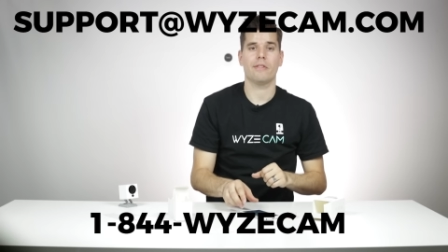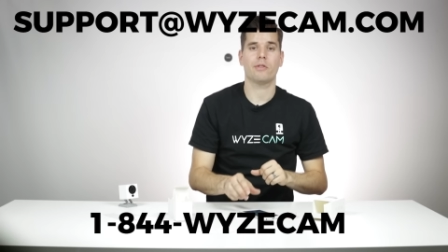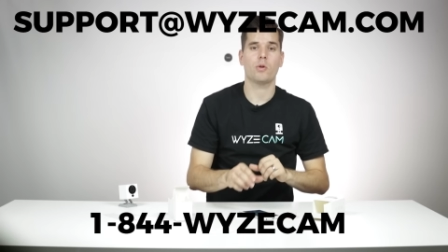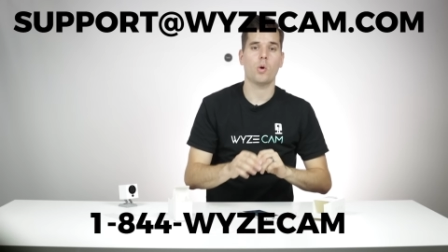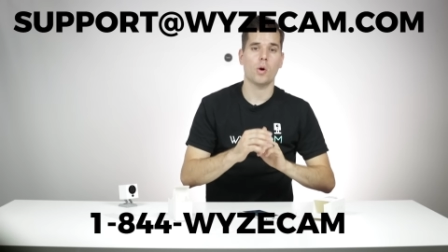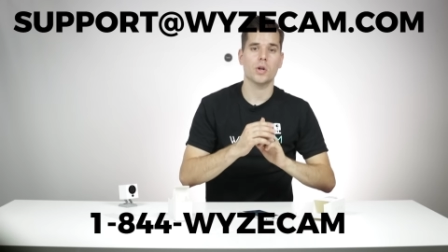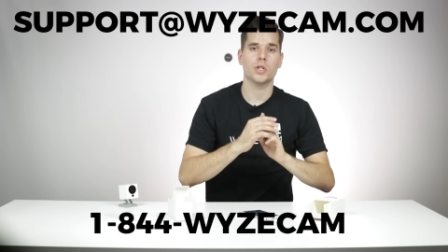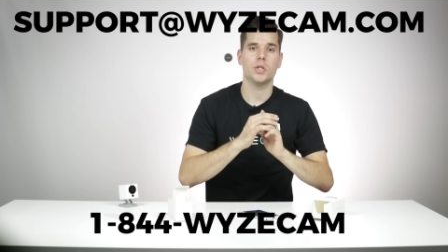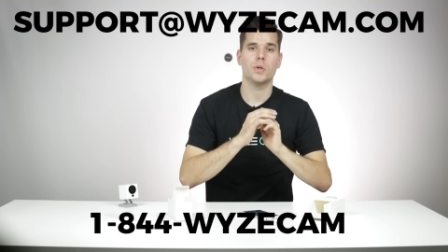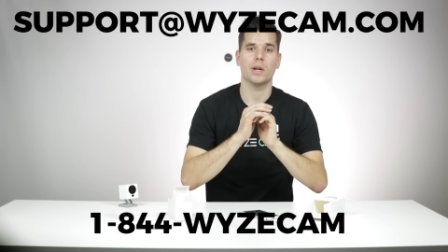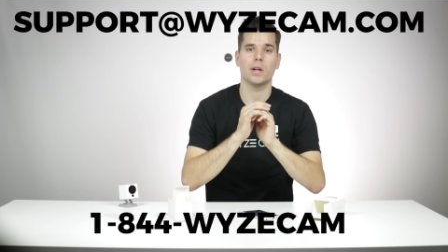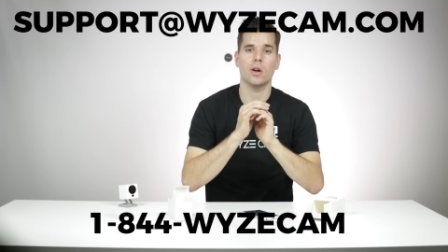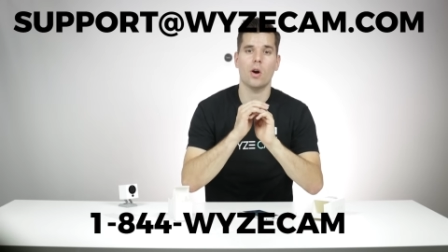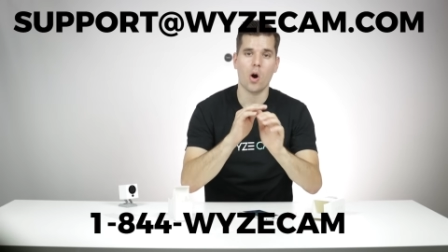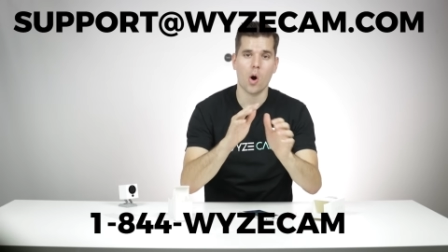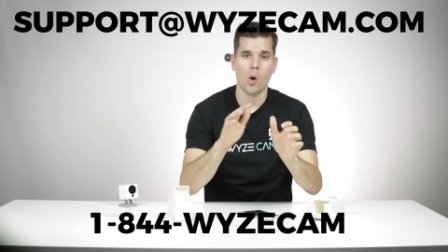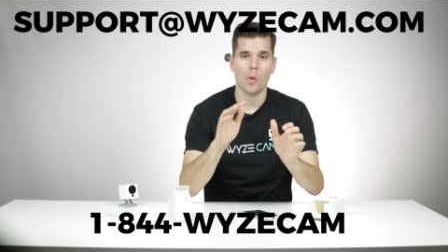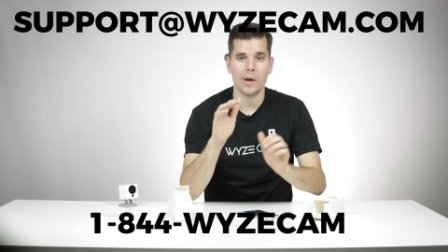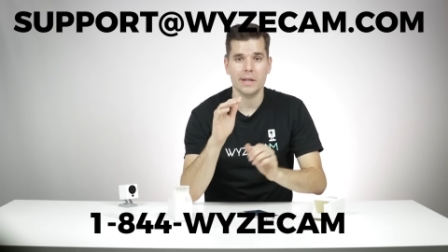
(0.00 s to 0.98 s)
of course you can
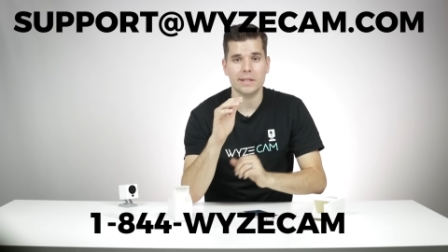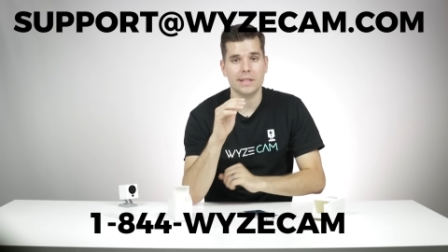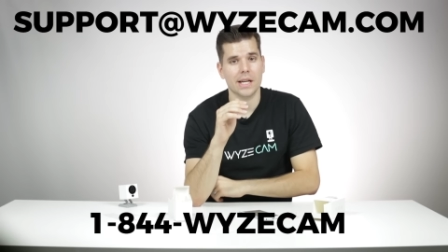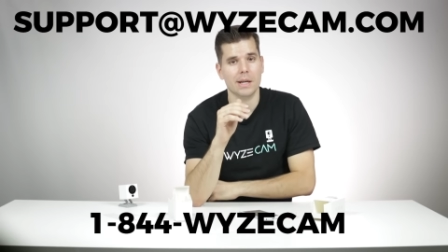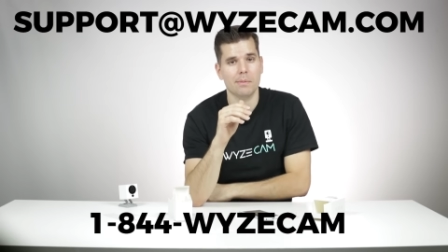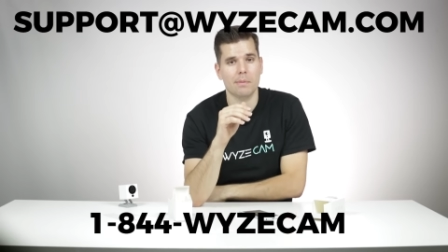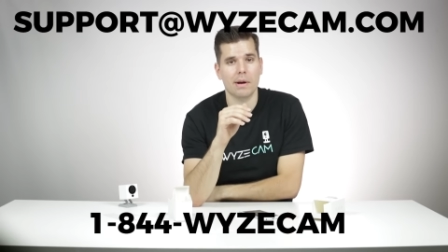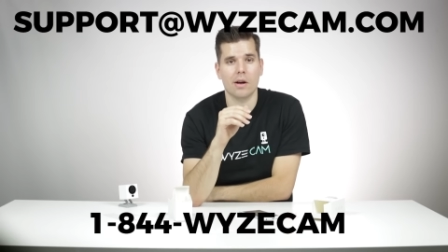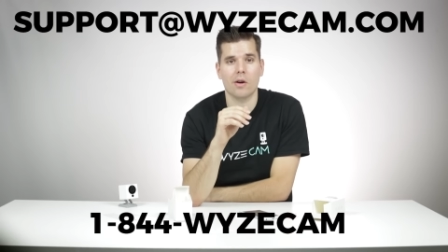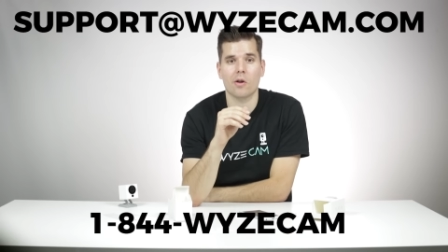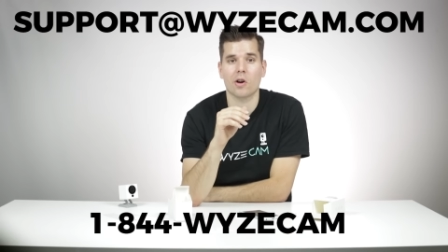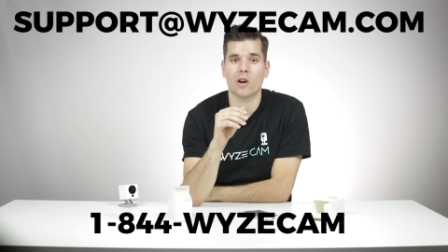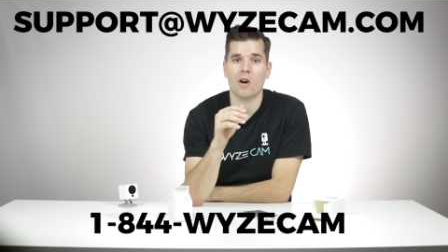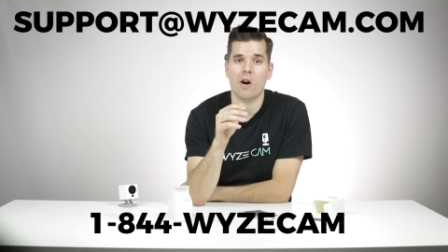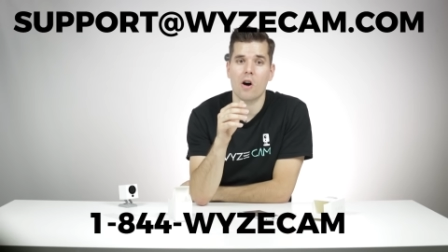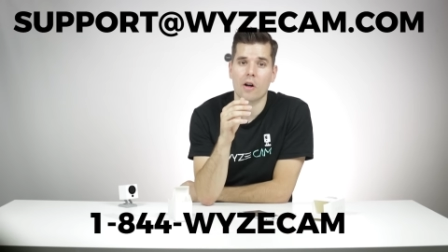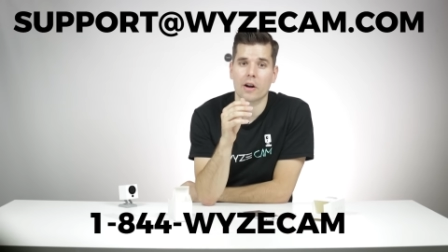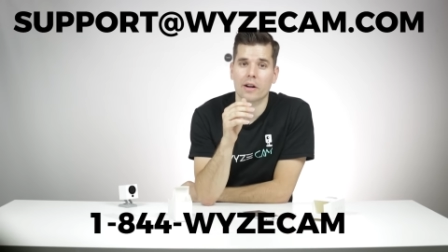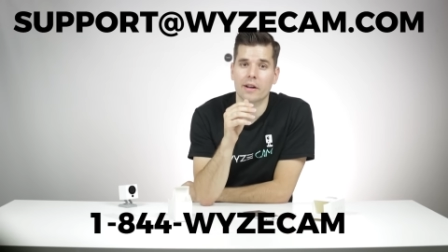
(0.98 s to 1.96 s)
always email or
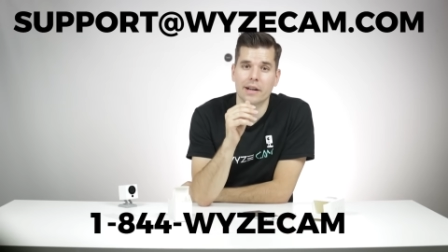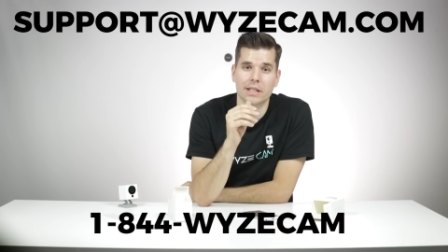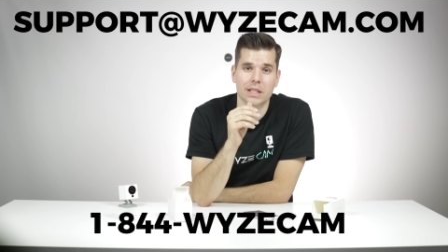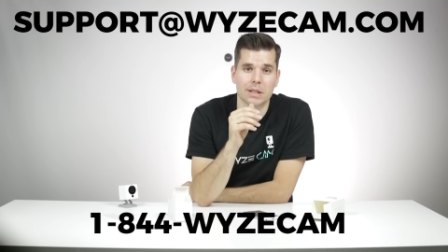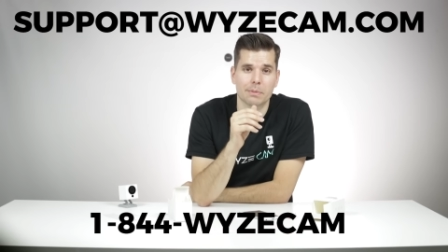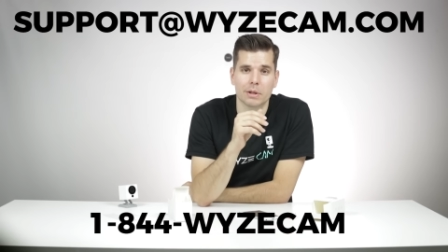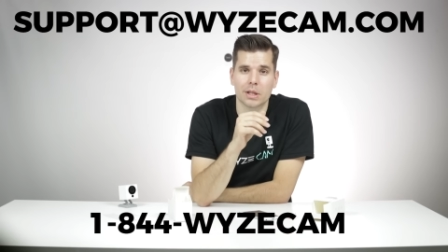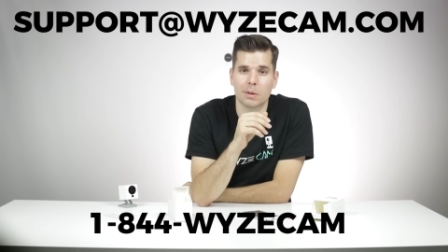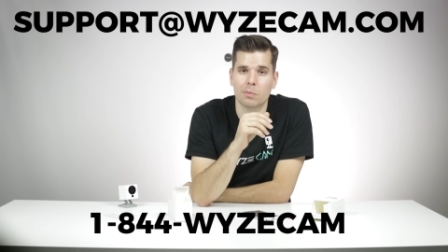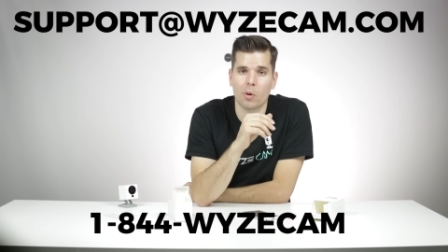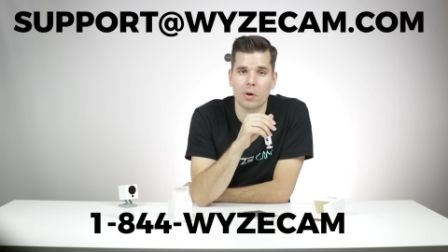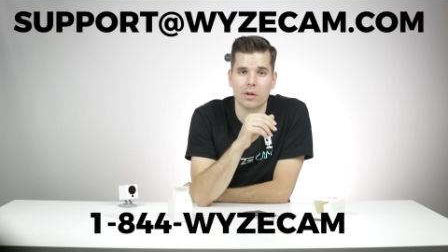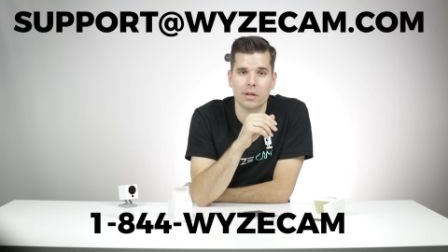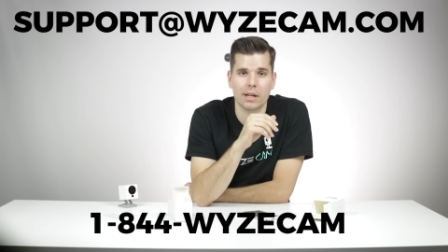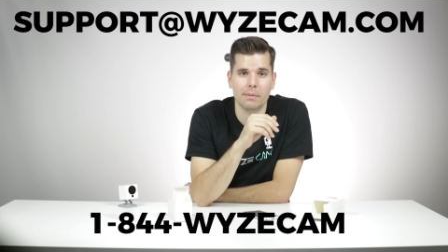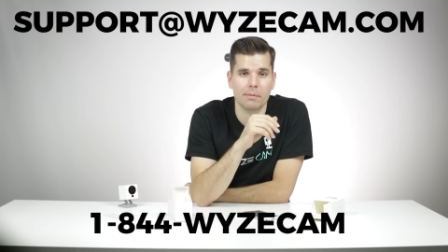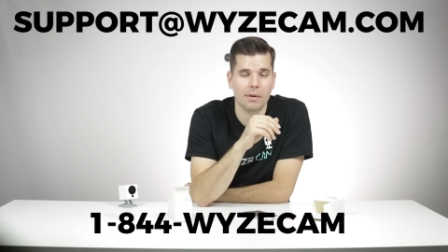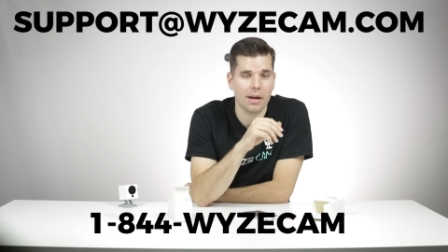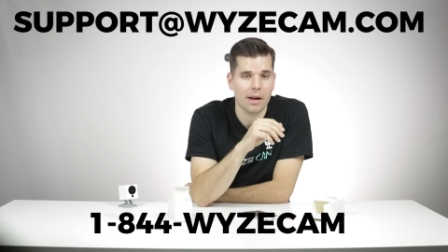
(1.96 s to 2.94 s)
call our customer support
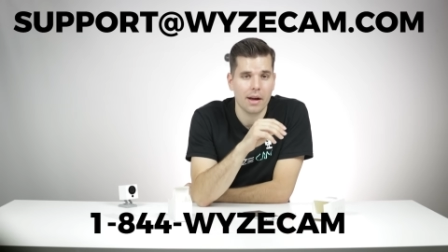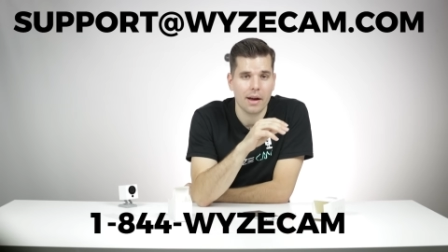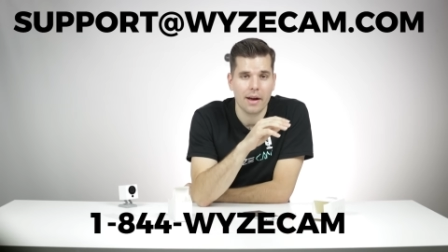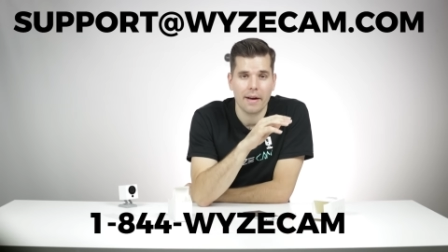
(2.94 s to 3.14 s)
team.